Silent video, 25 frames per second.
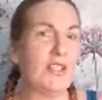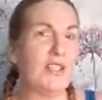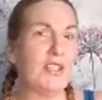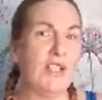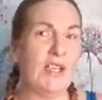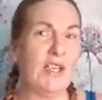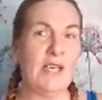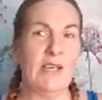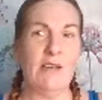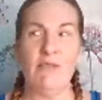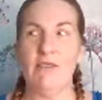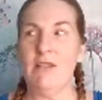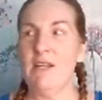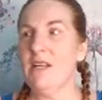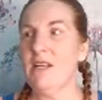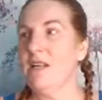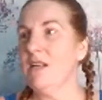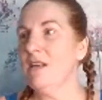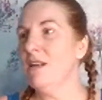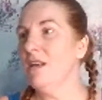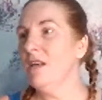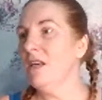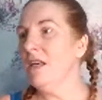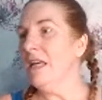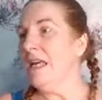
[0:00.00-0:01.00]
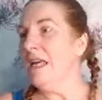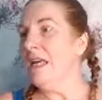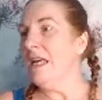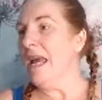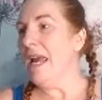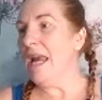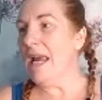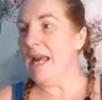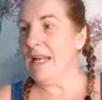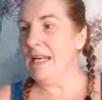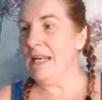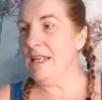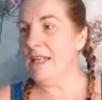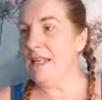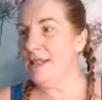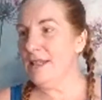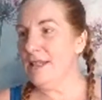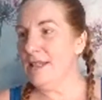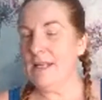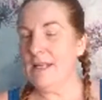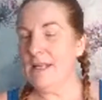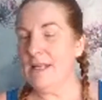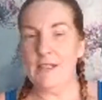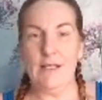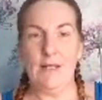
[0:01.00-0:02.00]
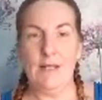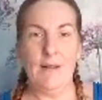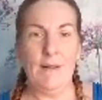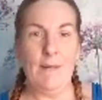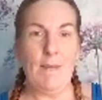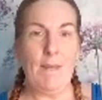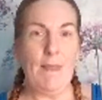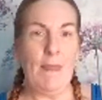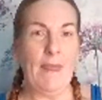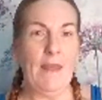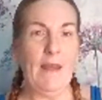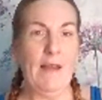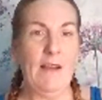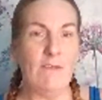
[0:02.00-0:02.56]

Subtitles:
you can share it in, anything.